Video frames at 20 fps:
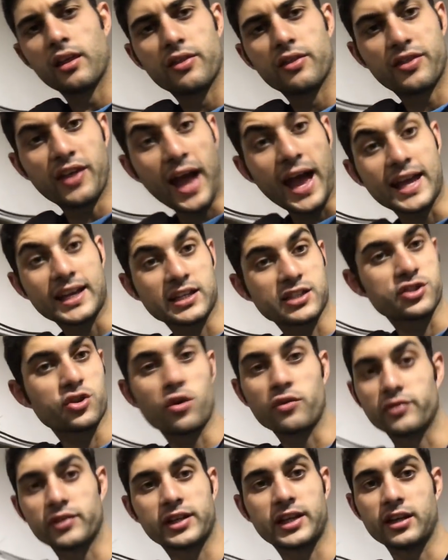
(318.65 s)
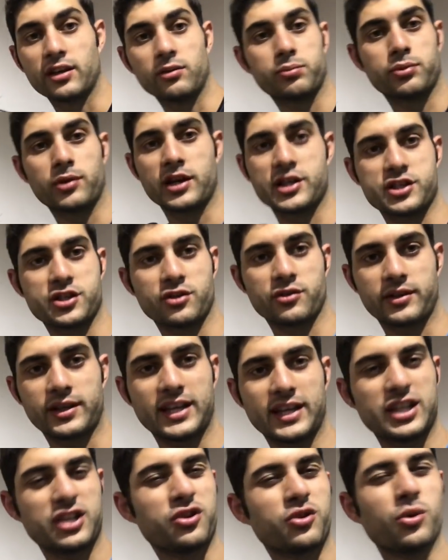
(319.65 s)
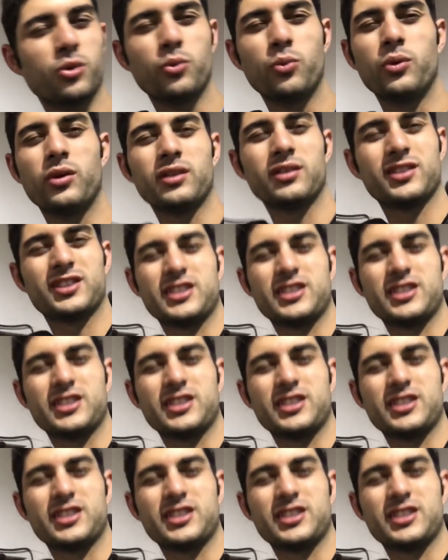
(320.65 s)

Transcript: that is overkill pressure, okay? You will